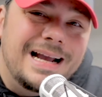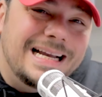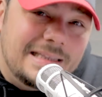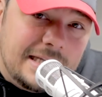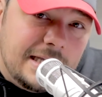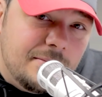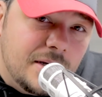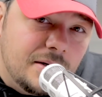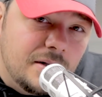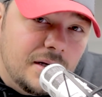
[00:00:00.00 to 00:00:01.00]
I got the
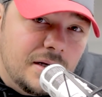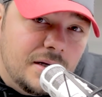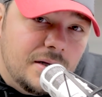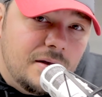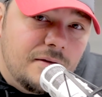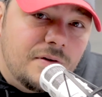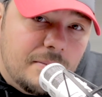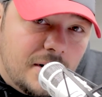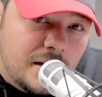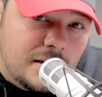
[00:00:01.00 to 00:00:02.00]
email
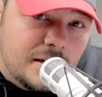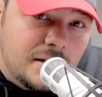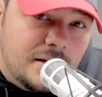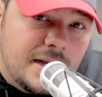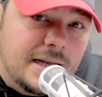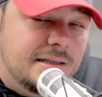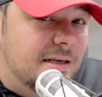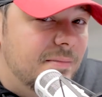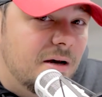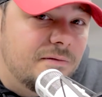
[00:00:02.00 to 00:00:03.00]
from Mark. I got the
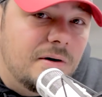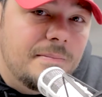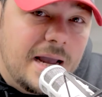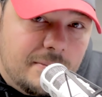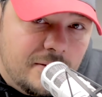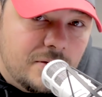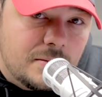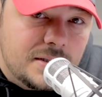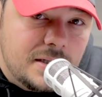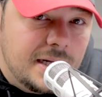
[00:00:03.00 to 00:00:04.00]
email from Mag
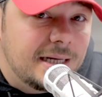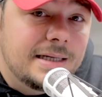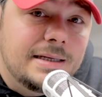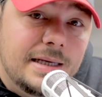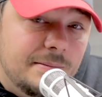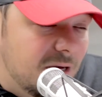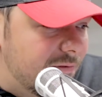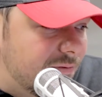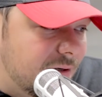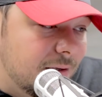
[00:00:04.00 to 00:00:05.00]
Performance, and I got the email
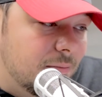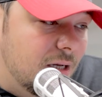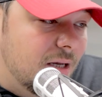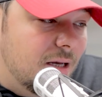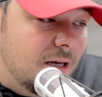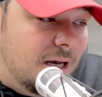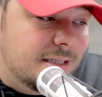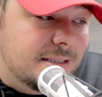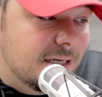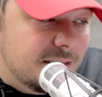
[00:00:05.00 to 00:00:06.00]
from a
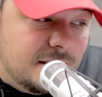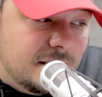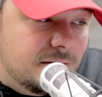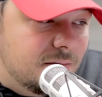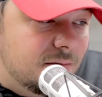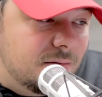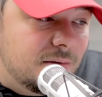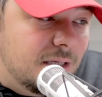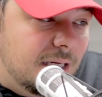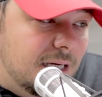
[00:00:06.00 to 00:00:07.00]
dozen
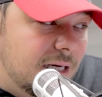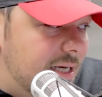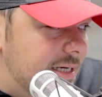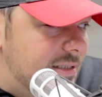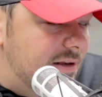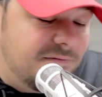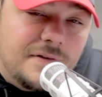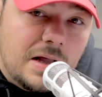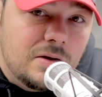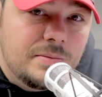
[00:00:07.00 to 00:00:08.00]
guys that
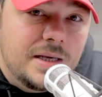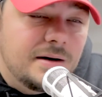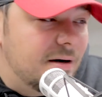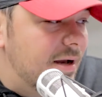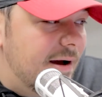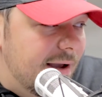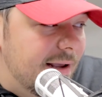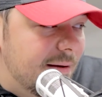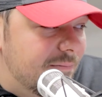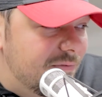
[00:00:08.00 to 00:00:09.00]
follow me here. I
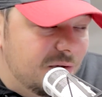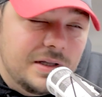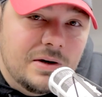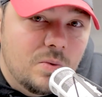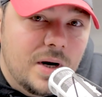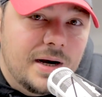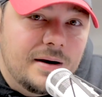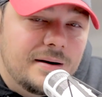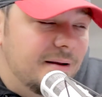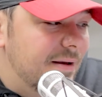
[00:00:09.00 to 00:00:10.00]
am fully
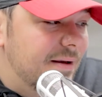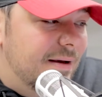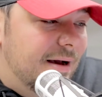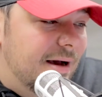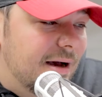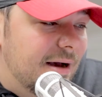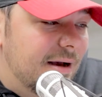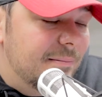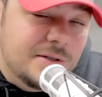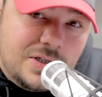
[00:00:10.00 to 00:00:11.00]
aware.
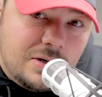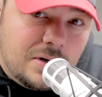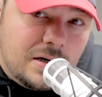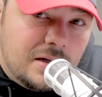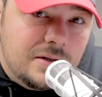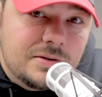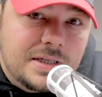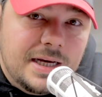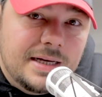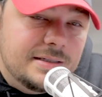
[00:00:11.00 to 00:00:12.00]
But so are all those
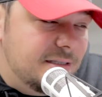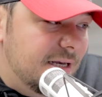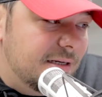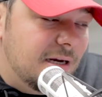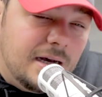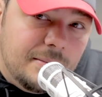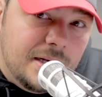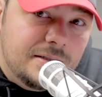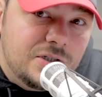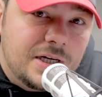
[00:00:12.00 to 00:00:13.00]
guys that
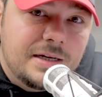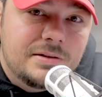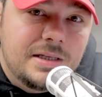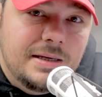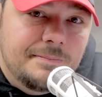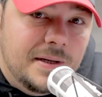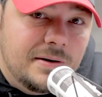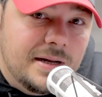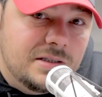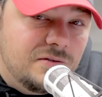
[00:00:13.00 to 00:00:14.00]
commented. Check out the
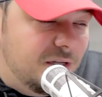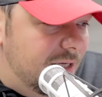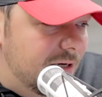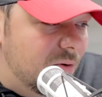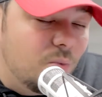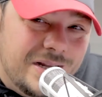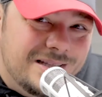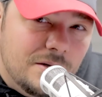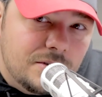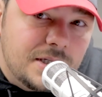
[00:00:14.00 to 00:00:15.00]
Bitter Ends video.
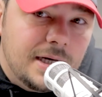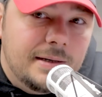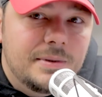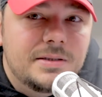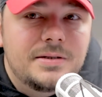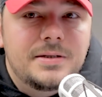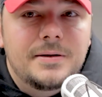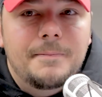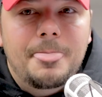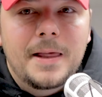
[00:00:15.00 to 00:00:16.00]
Read those comments.
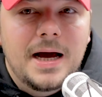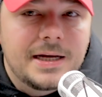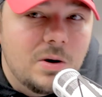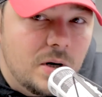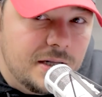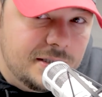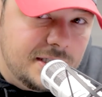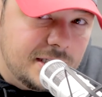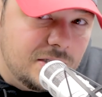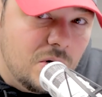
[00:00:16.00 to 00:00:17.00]
Go onto
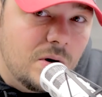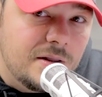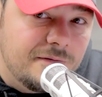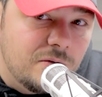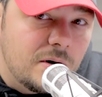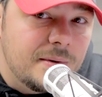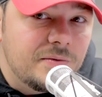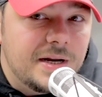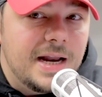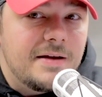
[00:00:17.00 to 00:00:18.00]
the forum and
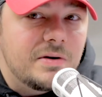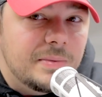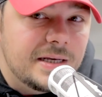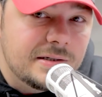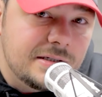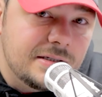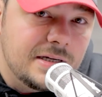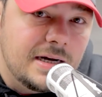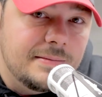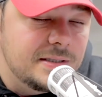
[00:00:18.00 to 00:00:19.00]
read everybody else's
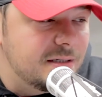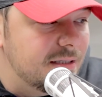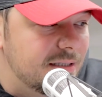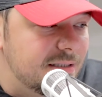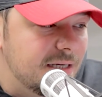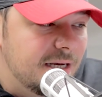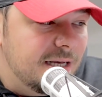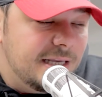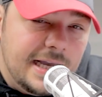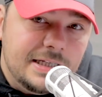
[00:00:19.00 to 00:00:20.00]
comments on this.
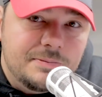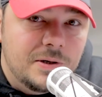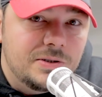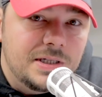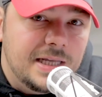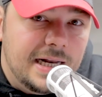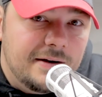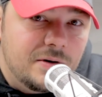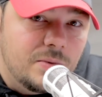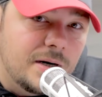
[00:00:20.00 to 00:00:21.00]
Yeah, he's posted that
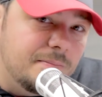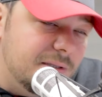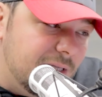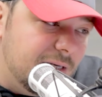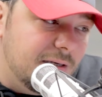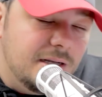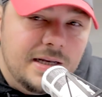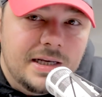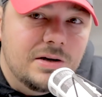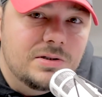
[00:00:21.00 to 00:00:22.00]
everywhere, but then
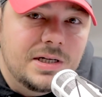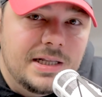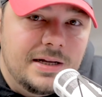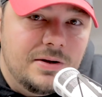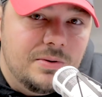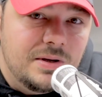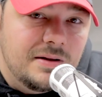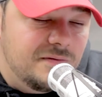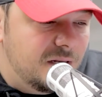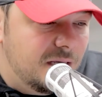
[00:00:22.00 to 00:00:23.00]
he goes onto that
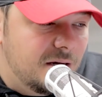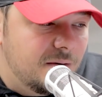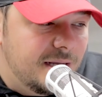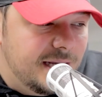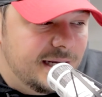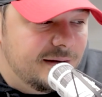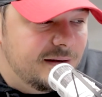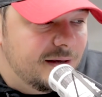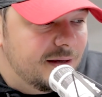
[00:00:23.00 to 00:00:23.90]
Hoonigan video and